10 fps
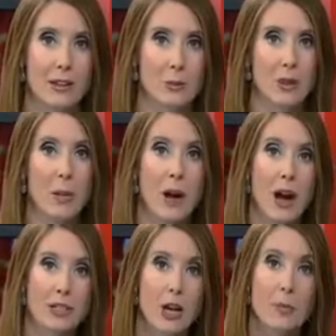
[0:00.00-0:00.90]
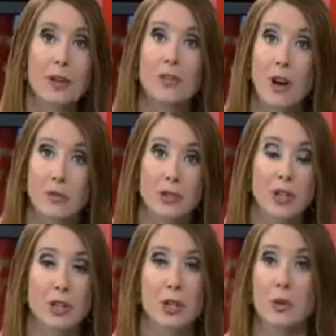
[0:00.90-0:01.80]
It's become a hot topic of
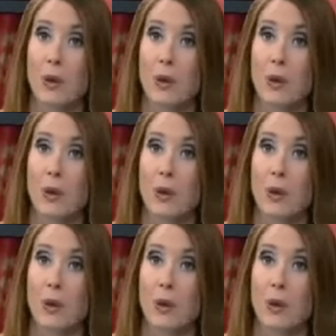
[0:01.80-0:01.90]
conversation